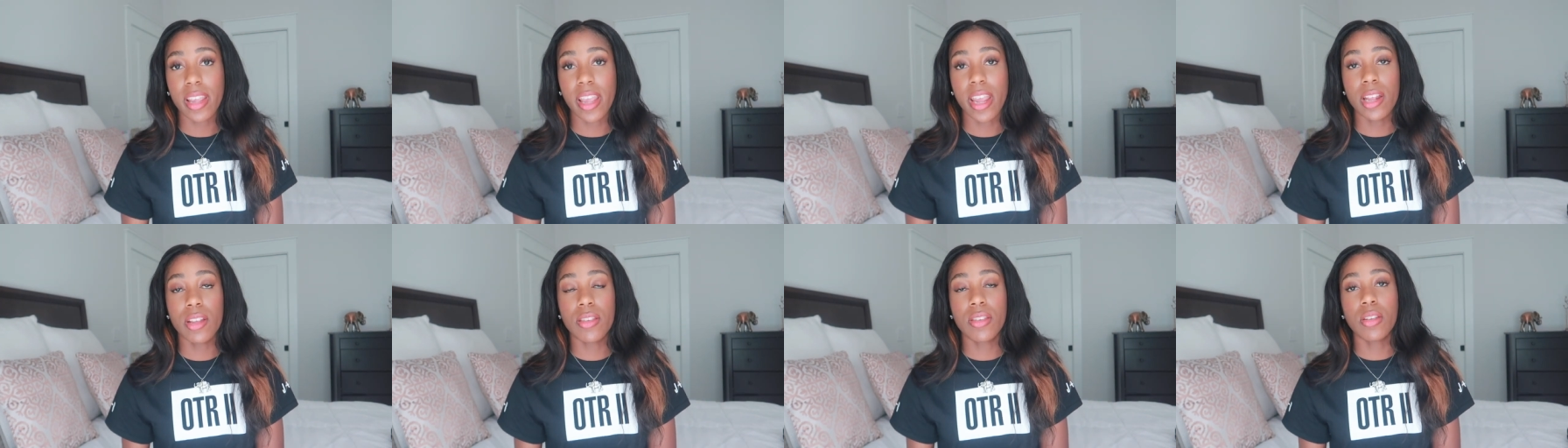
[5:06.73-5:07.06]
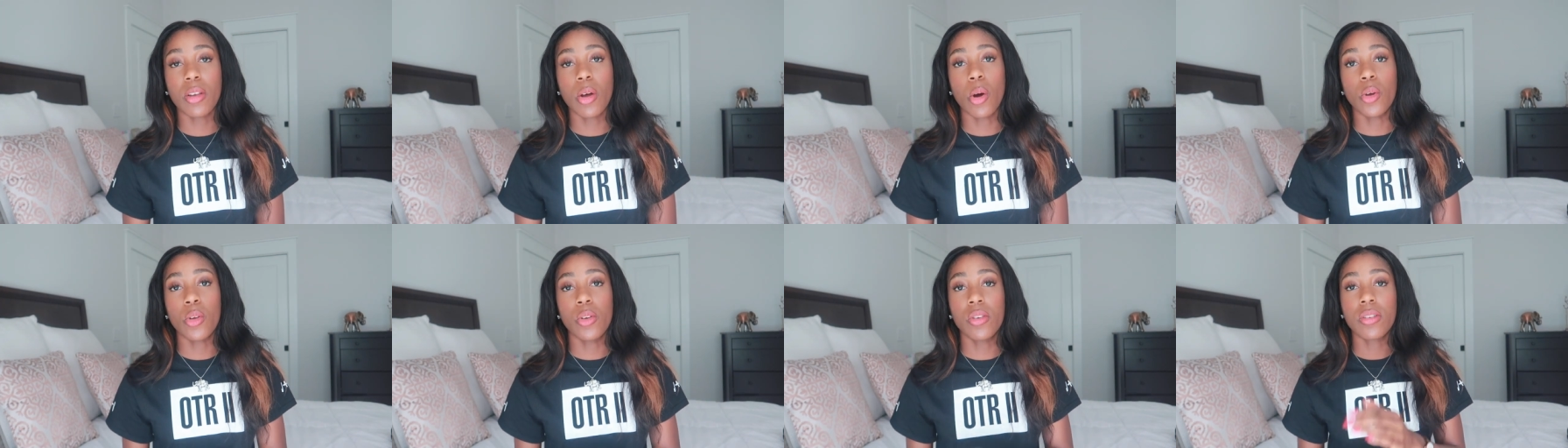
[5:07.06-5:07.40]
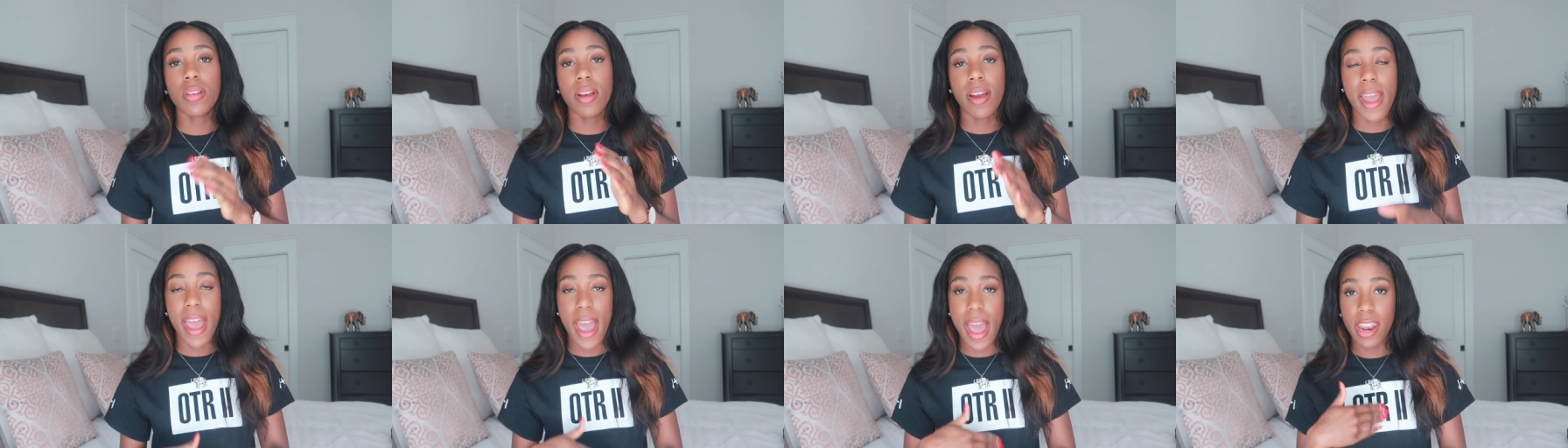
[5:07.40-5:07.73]
and so you
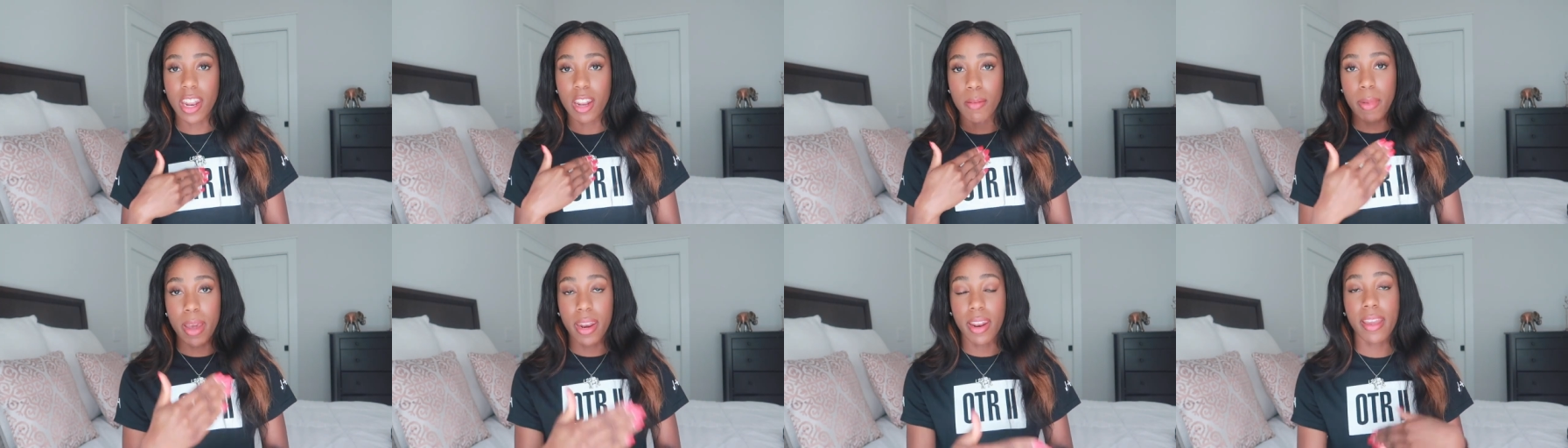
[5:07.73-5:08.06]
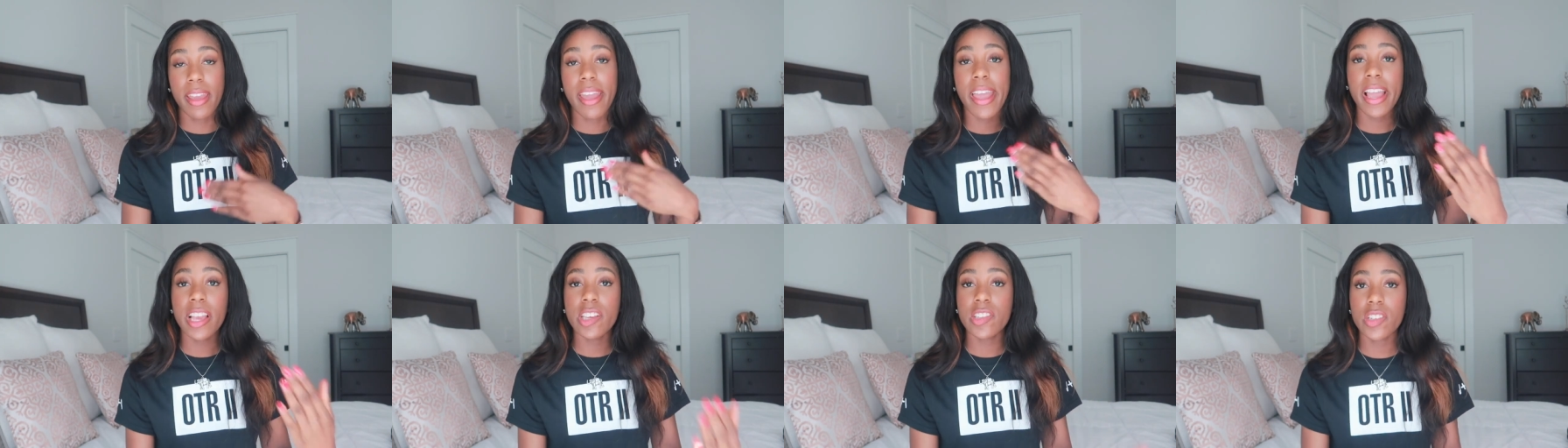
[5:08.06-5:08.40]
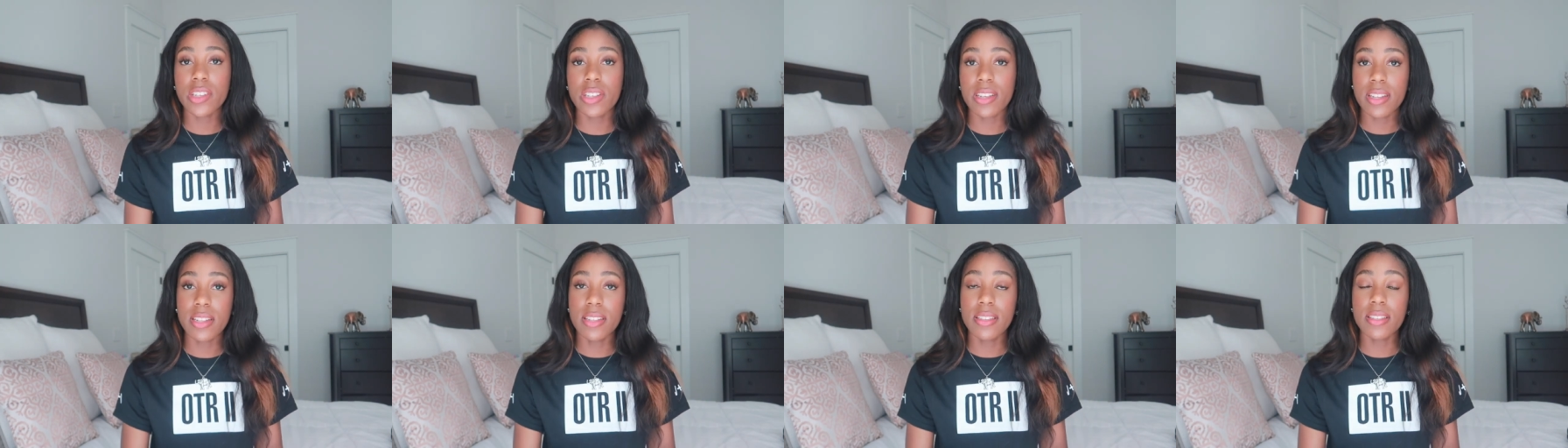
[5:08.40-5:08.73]
start adding
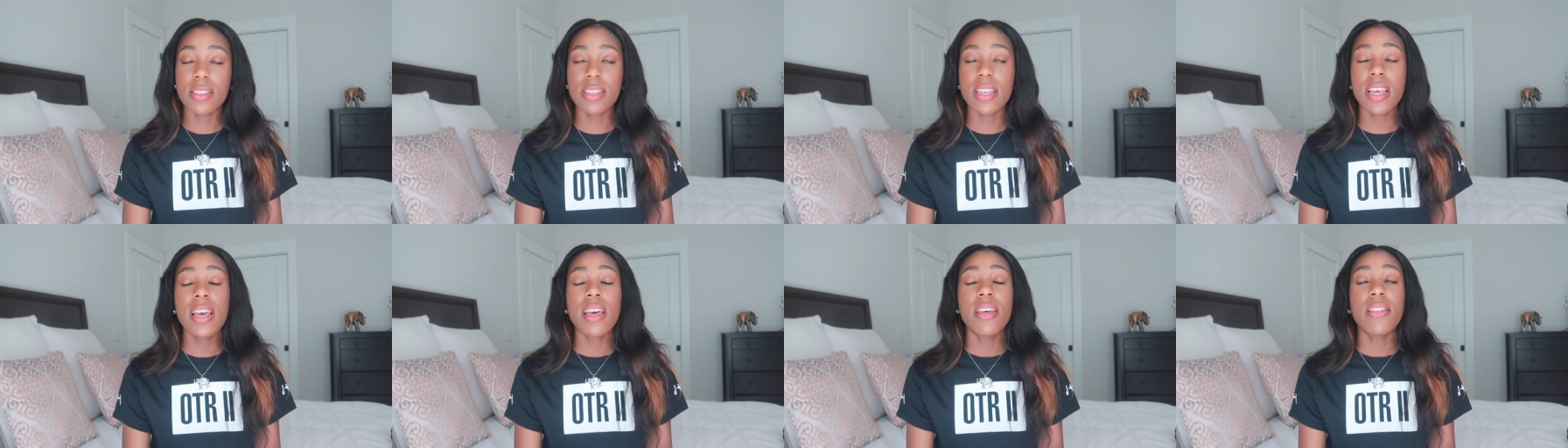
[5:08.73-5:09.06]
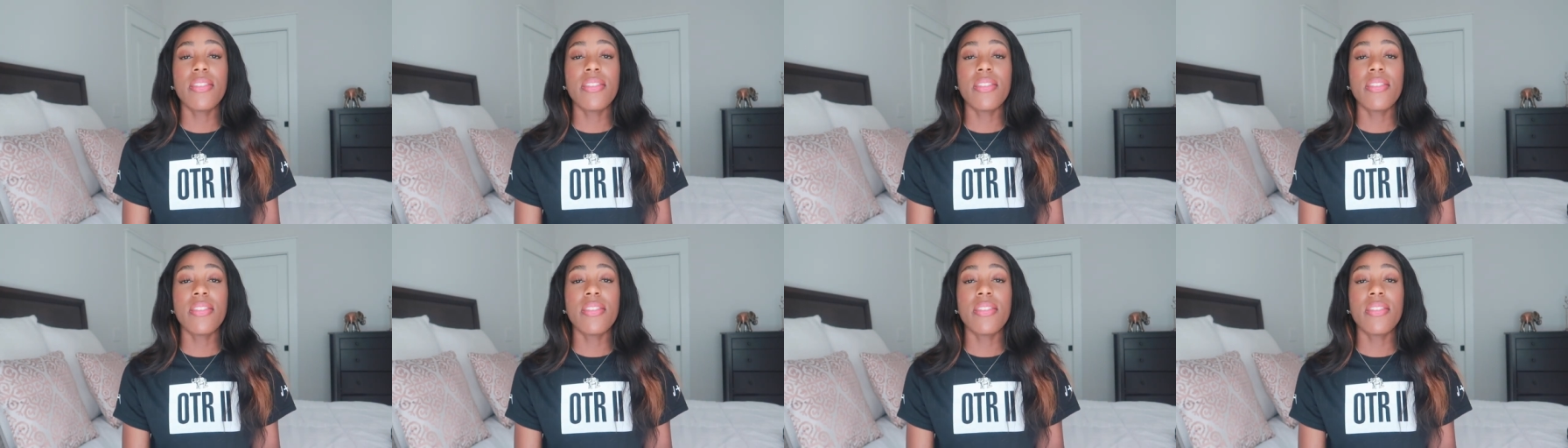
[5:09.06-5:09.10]
medications